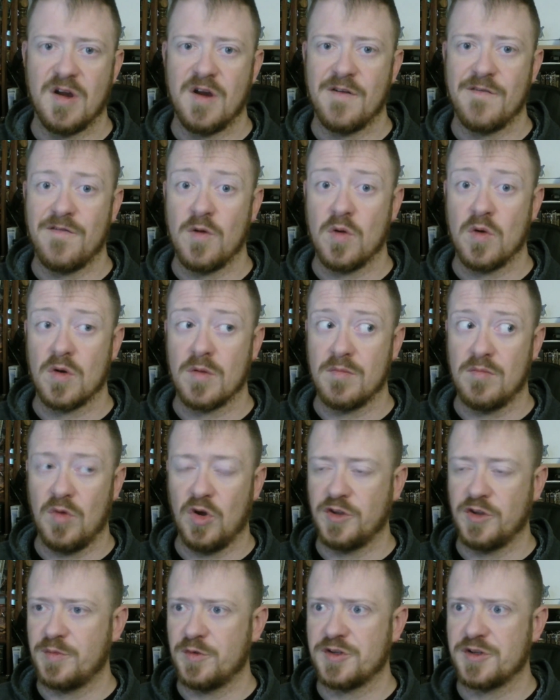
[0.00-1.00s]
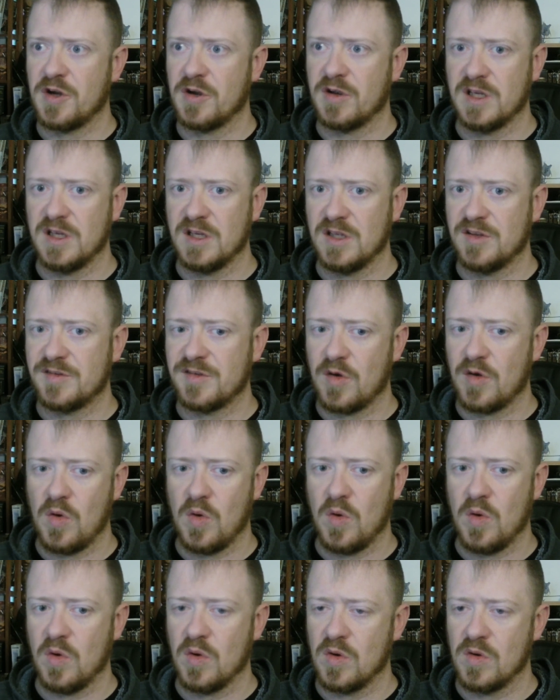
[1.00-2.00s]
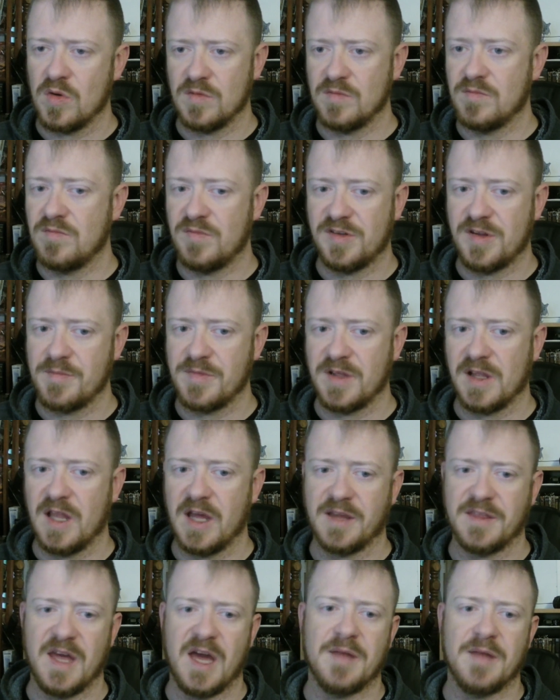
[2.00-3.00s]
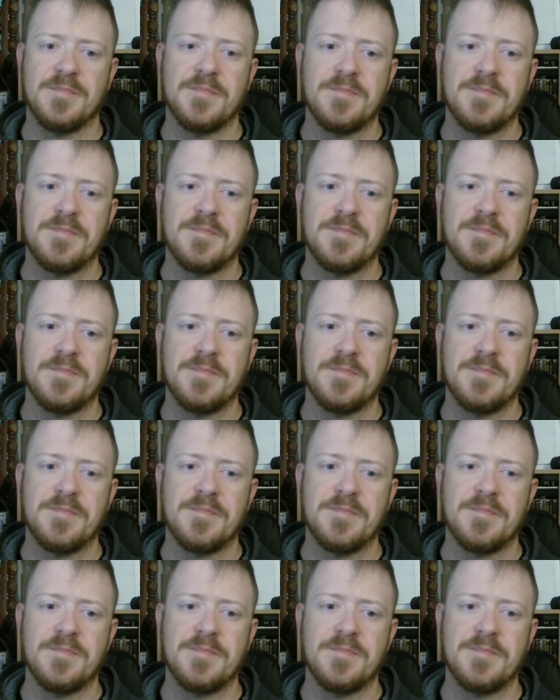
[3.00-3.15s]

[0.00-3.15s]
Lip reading: for multiple targets or something like that.